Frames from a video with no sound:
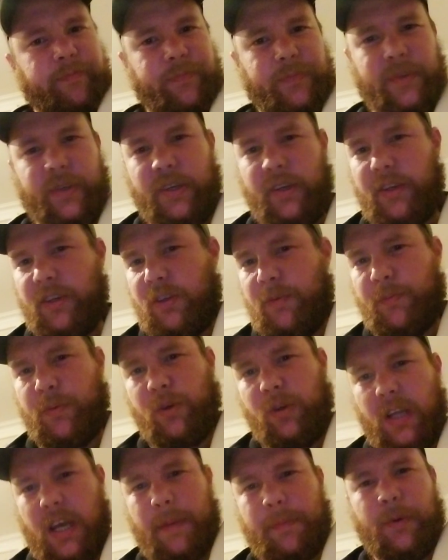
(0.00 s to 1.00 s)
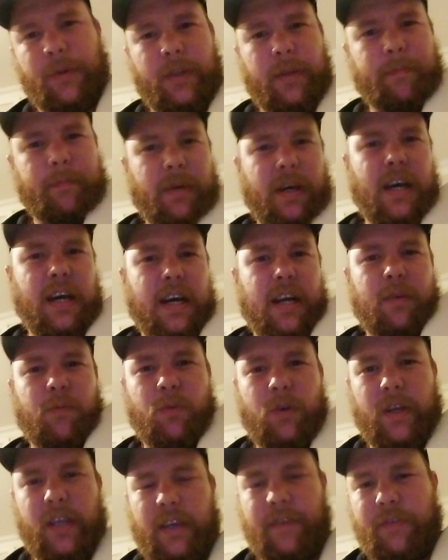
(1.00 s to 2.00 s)
you pull up on the bar,
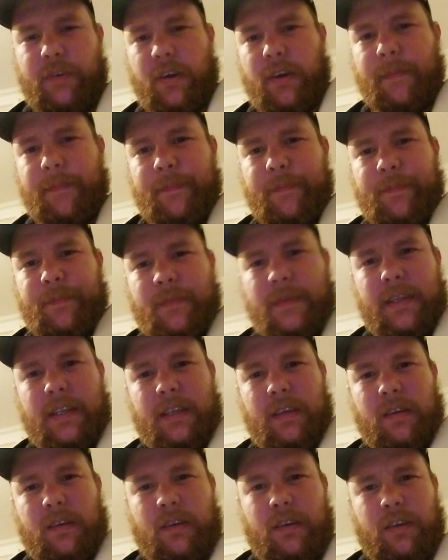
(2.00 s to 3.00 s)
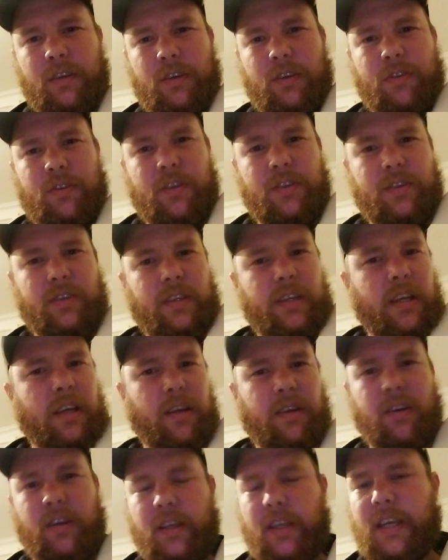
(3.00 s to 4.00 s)
whatever. You just
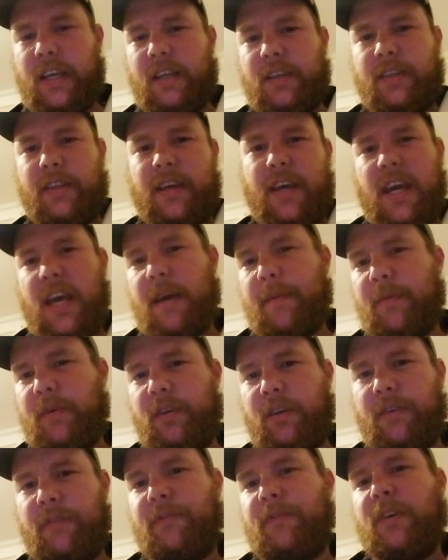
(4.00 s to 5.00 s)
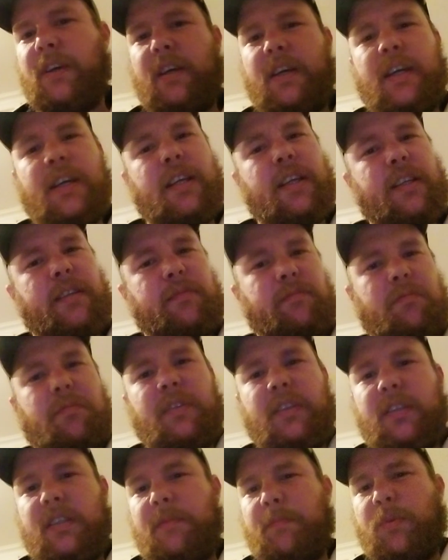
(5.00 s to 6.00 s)
got to get into the habit of
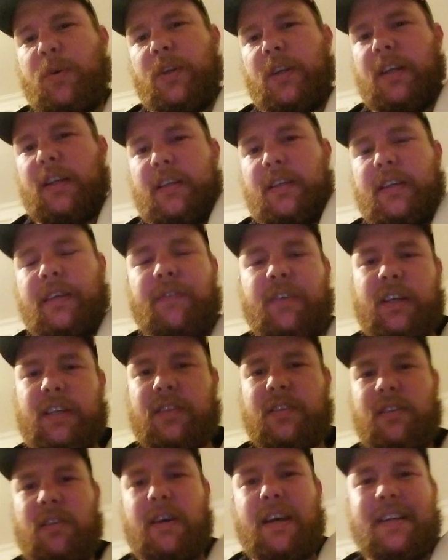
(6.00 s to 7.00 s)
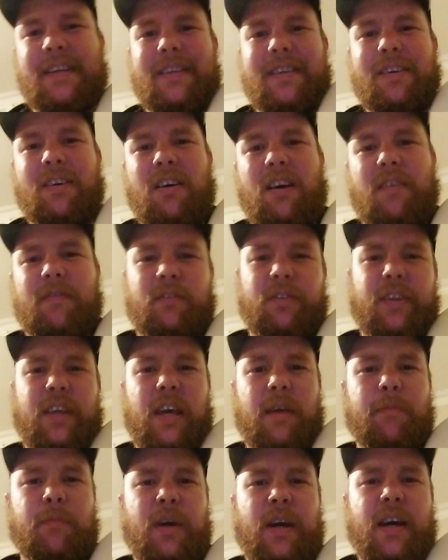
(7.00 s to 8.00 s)
giving a slight dive on
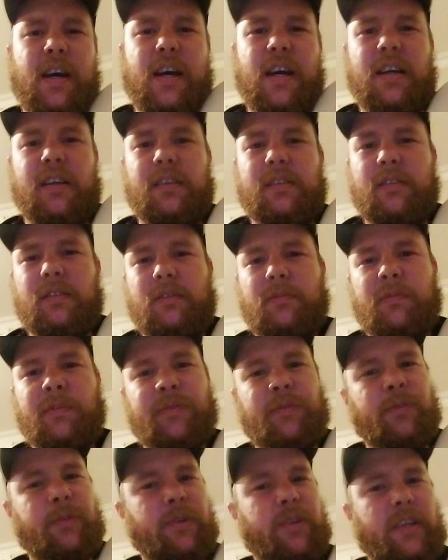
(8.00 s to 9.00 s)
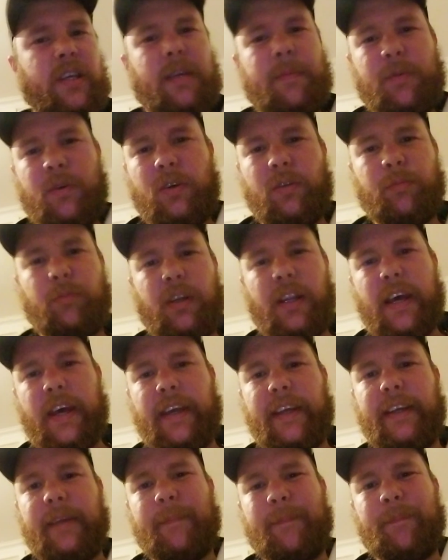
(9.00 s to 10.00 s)
that bar before you keep on
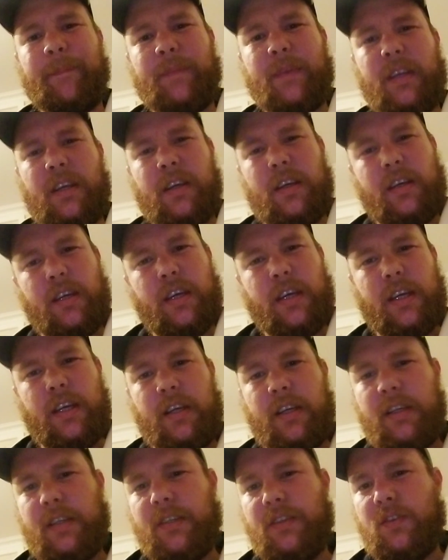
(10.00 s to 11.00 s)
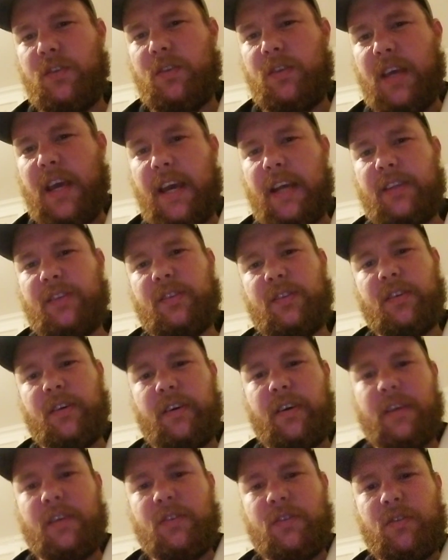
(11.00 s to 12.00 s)
playing, and that's
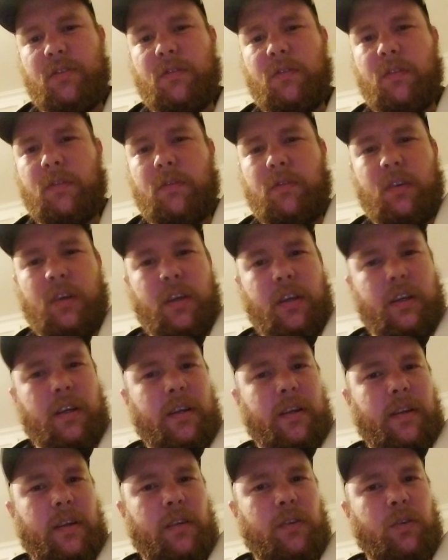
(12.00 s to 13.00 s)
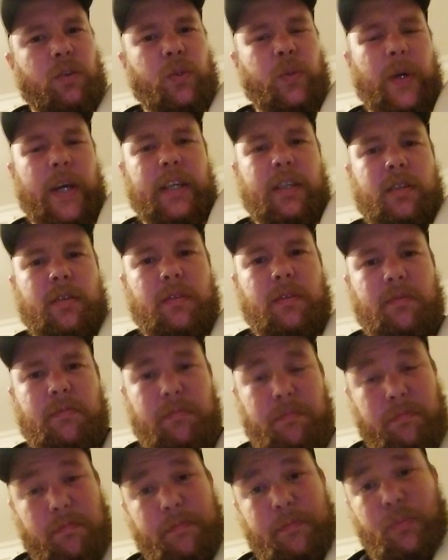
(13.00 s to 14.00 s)
going to always
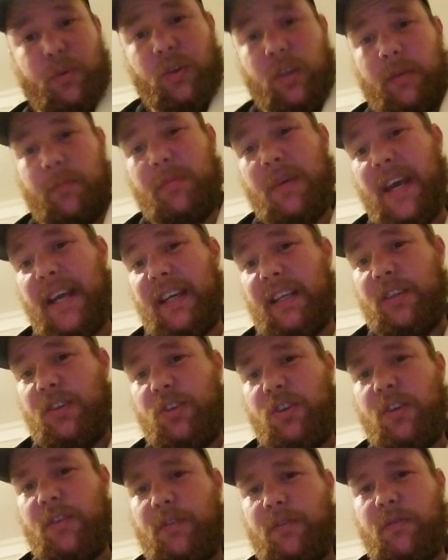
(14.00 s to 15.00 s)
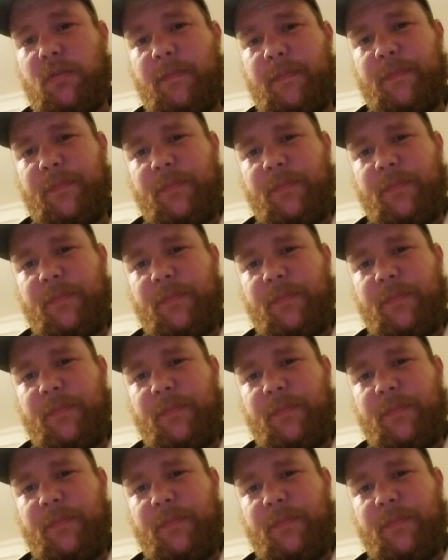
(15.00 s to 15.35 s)
put it back in tune.